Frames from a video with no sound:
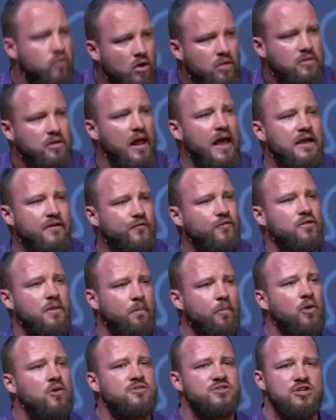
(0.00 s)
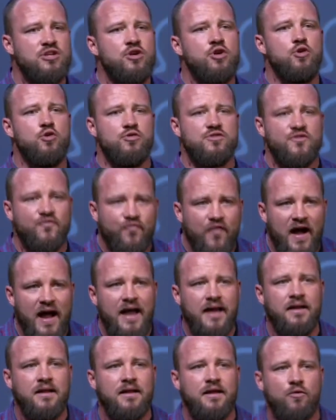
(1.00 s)
like for the person who's
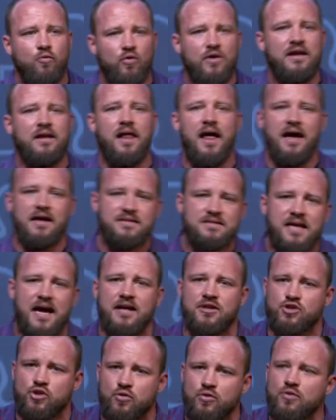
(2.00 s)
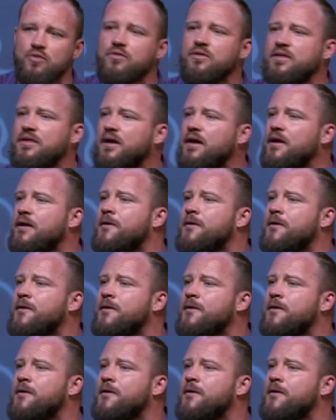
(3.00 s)
finally realized that truth?